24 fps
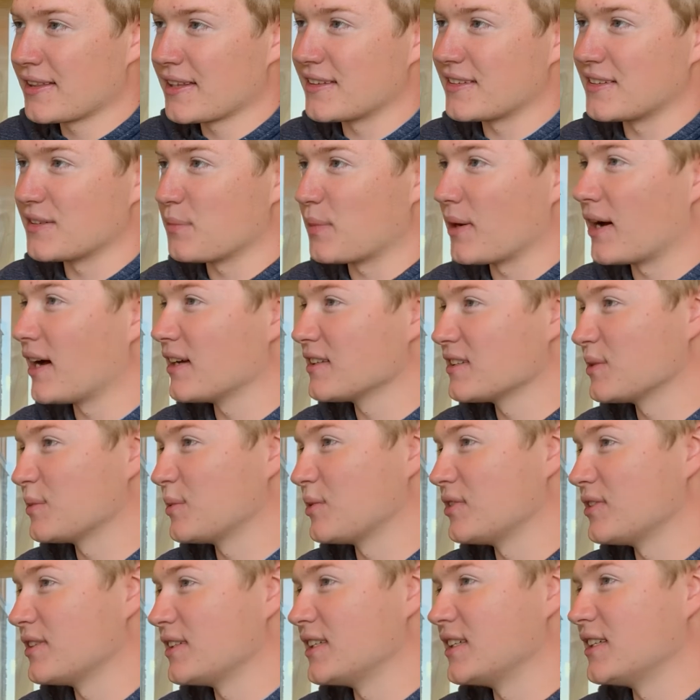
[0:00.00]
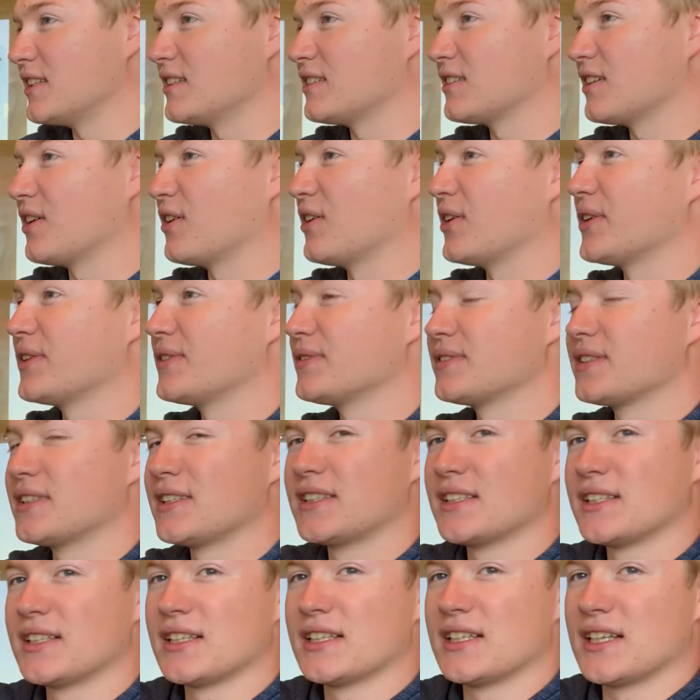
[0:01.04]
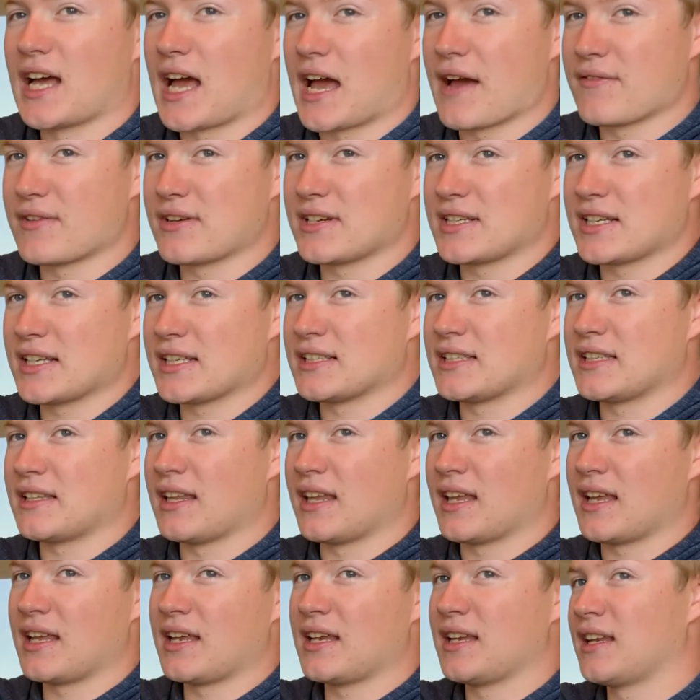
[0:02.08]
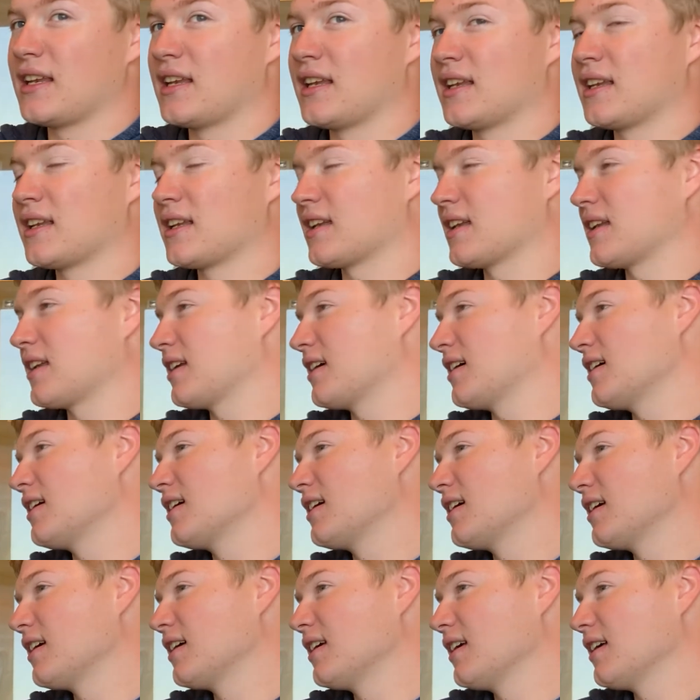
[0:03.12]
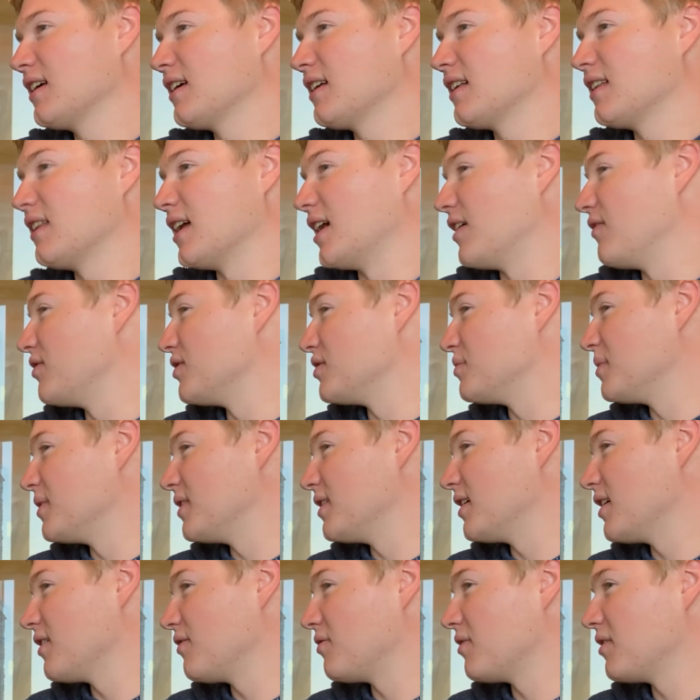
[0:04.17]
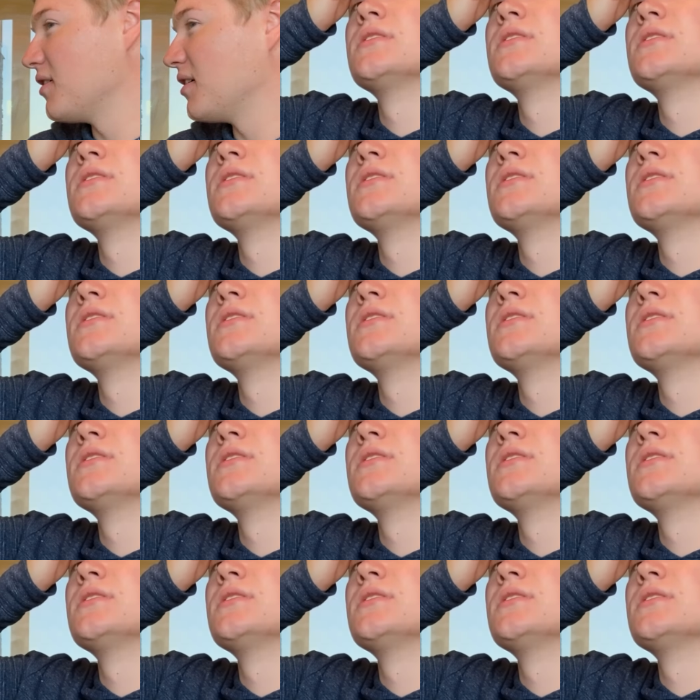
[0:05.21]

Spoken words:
This is possible. And so ever since then, life has been different.